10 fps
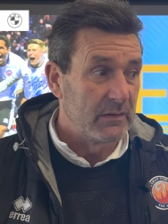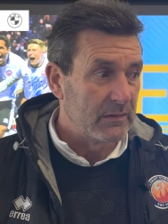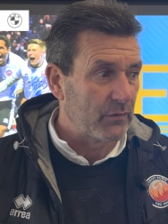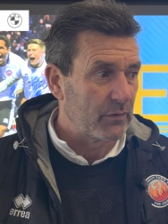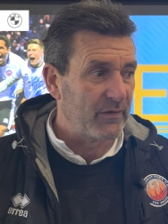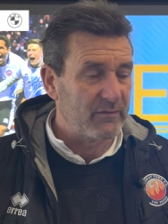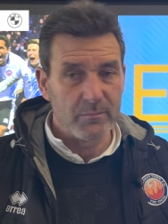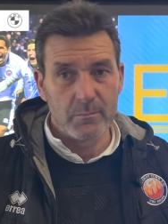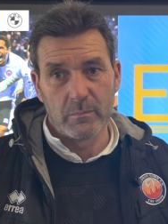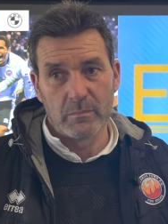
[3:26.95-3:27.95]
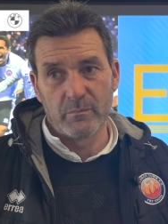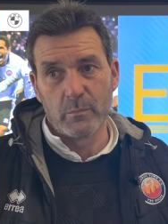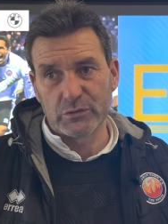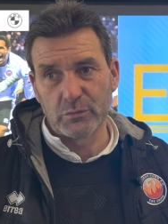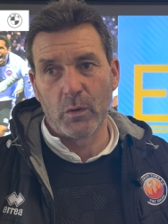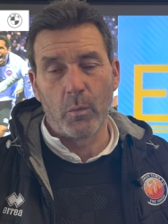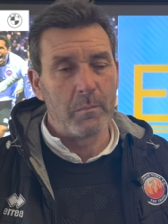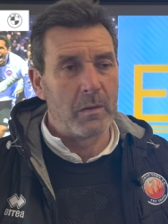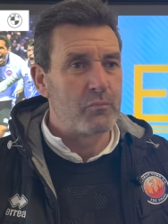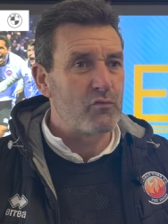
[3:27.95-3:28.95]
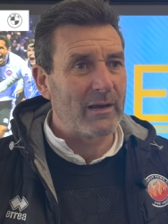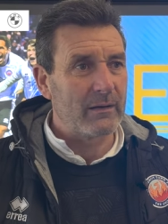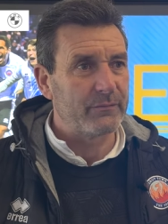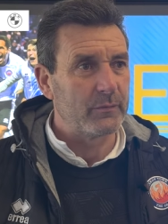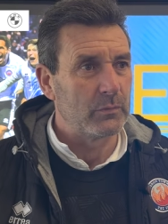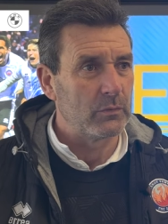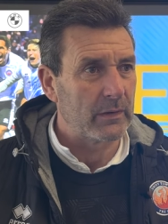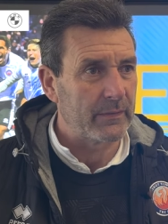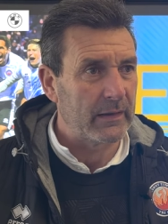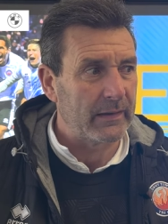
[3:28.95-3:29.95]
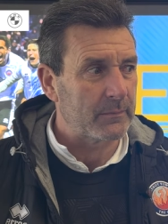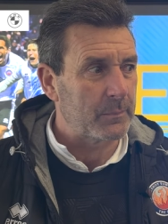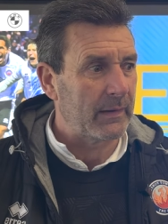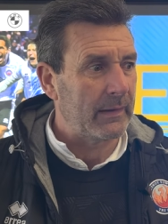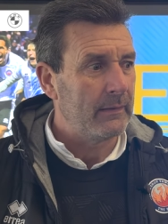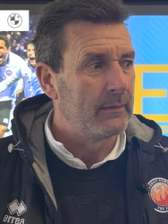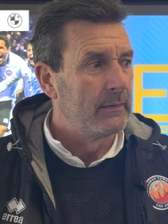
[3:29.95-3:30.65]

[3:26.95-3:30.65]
They've got a very much a brand of football that they like to play.